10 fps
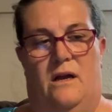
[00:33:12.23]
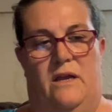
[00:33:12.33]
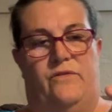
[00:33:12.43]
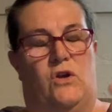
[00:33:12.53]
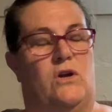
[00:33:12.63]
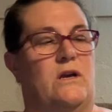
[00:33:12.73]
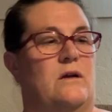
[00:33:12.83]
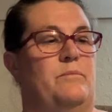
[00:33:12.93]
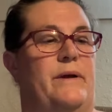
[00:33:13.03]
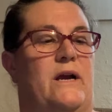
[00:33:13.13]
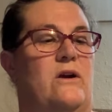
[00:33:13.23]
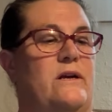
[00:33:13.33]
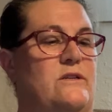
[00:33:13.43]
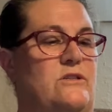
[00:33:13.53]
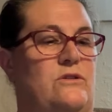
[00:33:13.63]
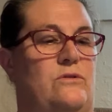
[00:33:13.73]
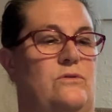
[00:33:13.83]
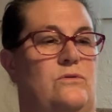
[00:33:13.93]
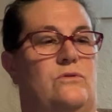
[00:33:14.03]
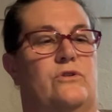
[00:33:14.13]
if you could compare it
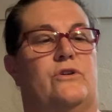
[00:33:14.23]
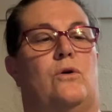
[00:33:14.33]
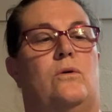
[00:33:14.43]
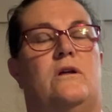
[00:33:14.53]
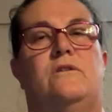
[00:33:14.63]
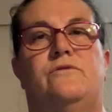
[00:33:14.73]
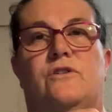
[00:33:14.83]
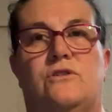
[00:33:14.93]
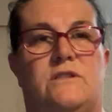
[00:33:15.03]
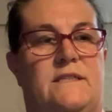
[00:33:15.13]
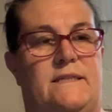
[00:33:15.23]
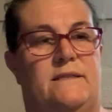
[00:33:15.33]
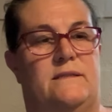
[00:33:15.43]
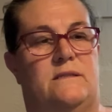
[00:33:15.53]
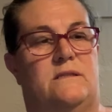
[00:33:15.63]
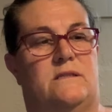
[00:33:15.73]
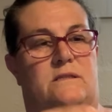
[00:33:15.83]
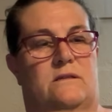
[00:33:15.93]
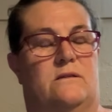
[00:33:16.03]
to granola versus